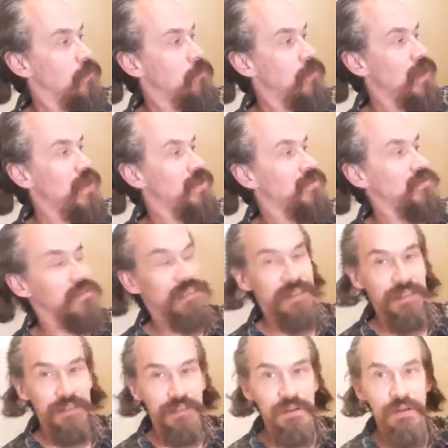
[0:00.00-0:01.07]

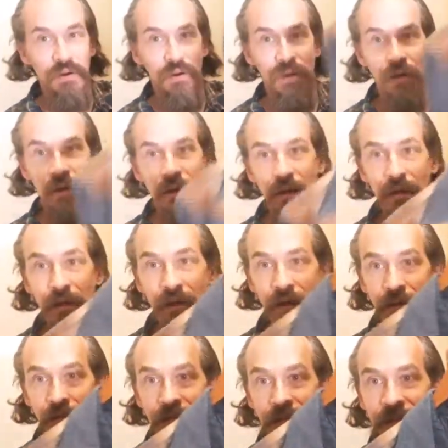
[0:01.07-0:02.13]
Pendleton
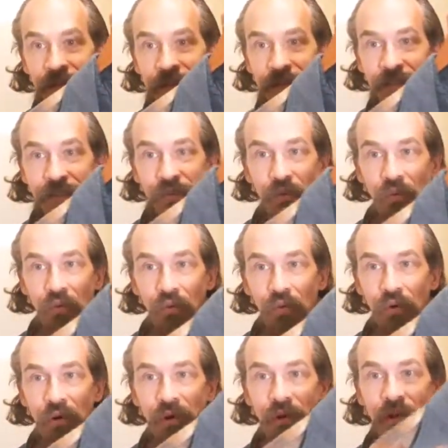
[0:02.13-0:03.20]
vintage
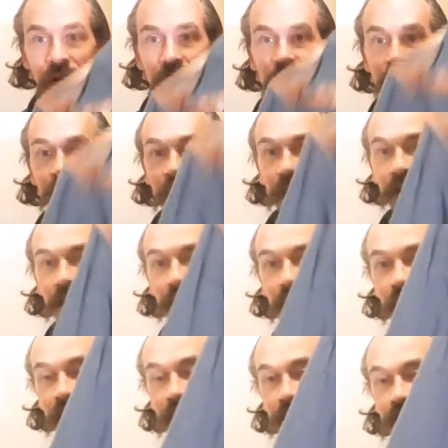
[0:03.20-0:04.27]
wool
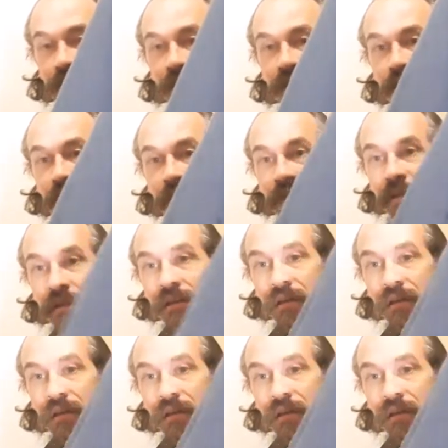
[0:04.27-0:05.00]
shirt,